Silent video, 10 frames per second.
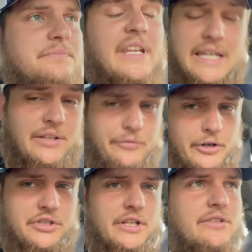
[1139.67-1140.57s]
in the
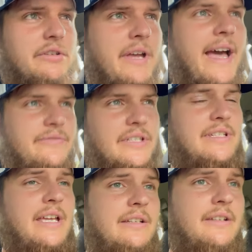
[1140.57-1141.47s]
first gen. So you have to
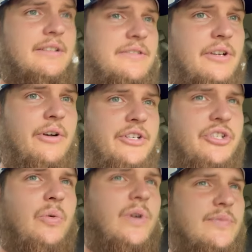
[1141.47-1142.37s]
take into
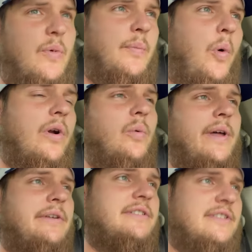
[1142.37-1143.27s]
consideration what's more important,
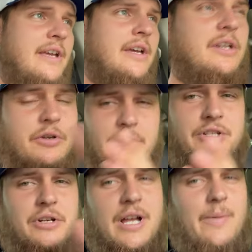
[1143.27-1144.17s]
whether it's
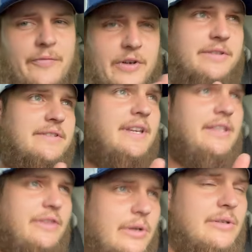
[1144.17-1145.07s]
creature comforts
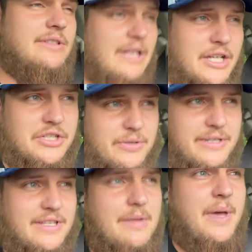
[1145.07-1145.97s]
and those
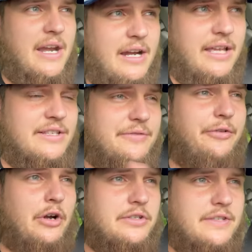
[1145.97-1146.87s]
luxuries and amenities
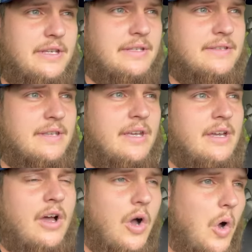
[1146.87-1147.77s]
versus
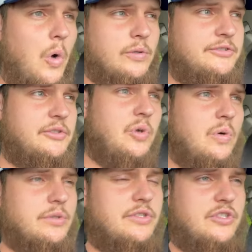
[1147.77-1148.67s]
old
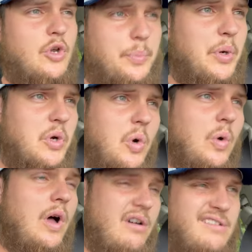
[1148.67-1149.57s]
school, super cool,
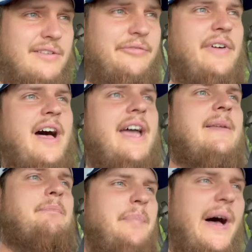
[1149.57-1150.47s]
hard to
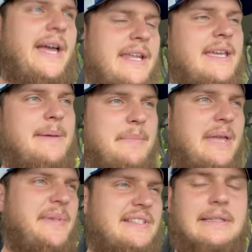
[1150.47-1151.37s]
find, but
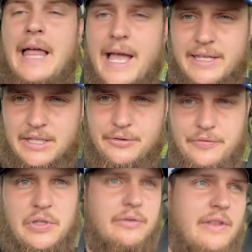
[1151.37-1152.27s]
maybe it's lacking a
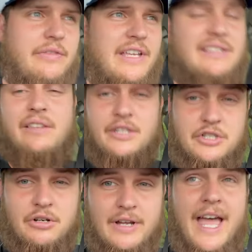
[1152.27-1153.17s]
few of the things that this
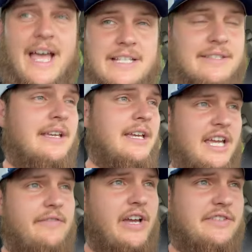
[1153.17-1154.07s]
truck has,
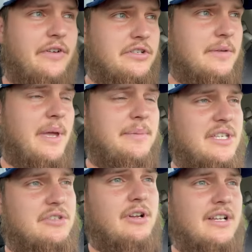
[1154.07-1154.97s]
and vice versa. Maybe
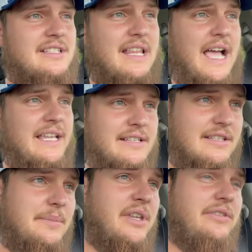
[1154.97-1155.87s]
this truck is lacking
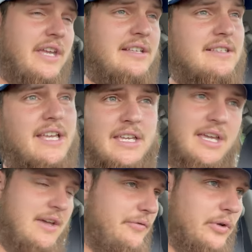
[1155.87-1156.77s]
some of the things like
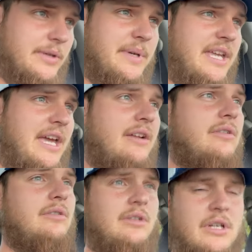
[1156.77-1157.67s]
fully
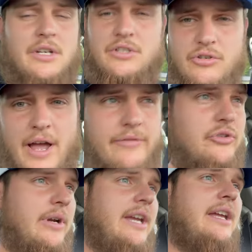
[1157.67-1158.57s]
mechanical
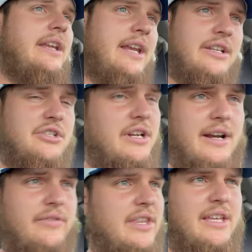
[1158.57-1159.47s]
drivetrain and engine
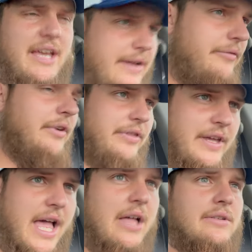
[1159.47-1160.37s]
and
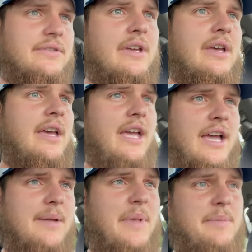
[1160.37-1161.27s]
everything else.
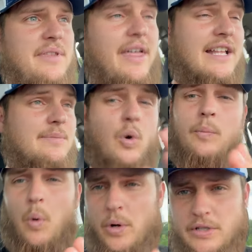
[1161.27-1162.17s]
And maybe that's more
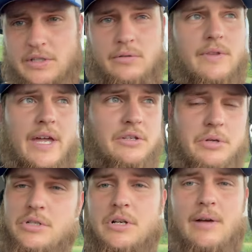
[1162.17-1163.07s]
important to you than
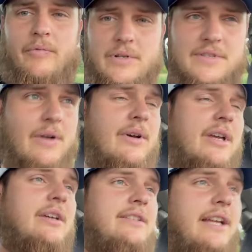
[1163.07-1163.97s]
creature comfort. So
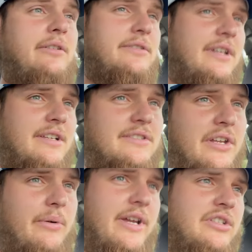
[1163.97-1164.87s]
take those into
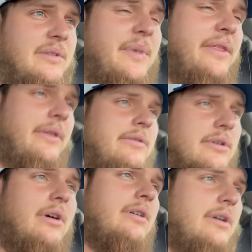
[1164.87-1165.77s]
consideration, but those
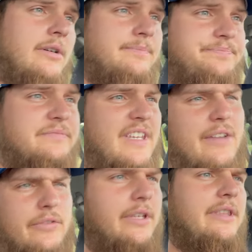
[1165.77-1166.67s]
are
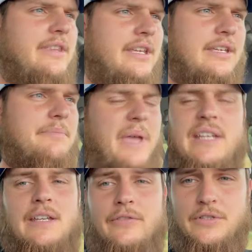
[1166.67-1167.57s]
definitely the
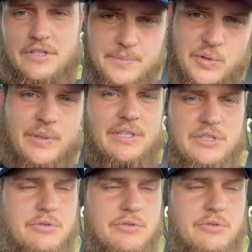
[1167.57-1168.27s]
main differences between these two